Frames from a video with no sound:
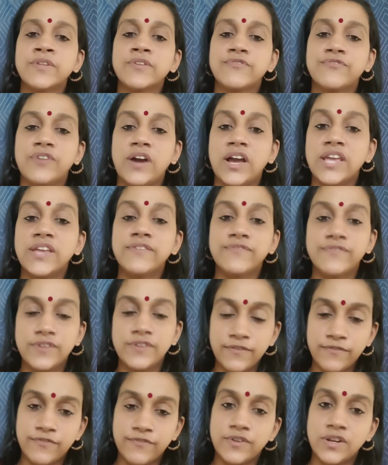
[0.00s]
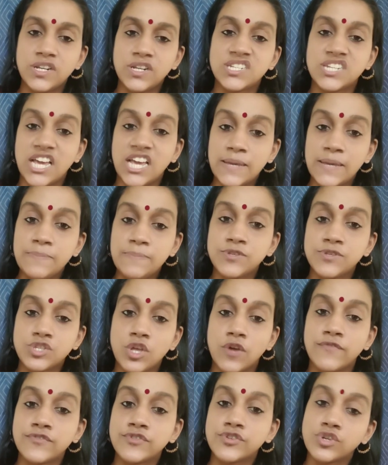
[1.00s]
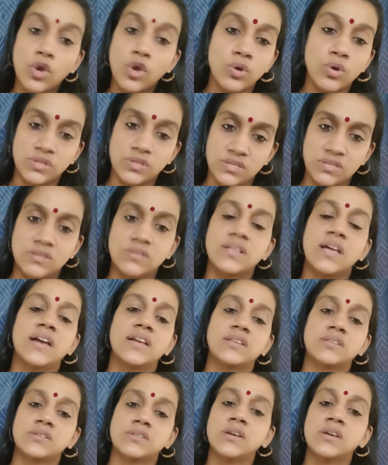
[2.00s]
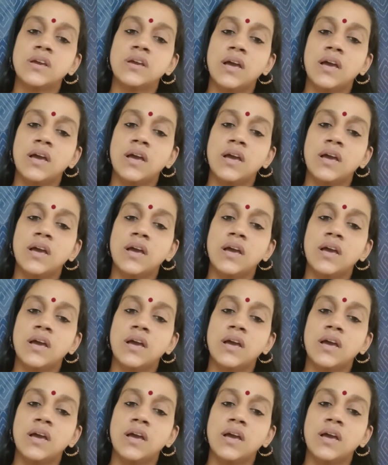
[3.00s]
5 different types of shots that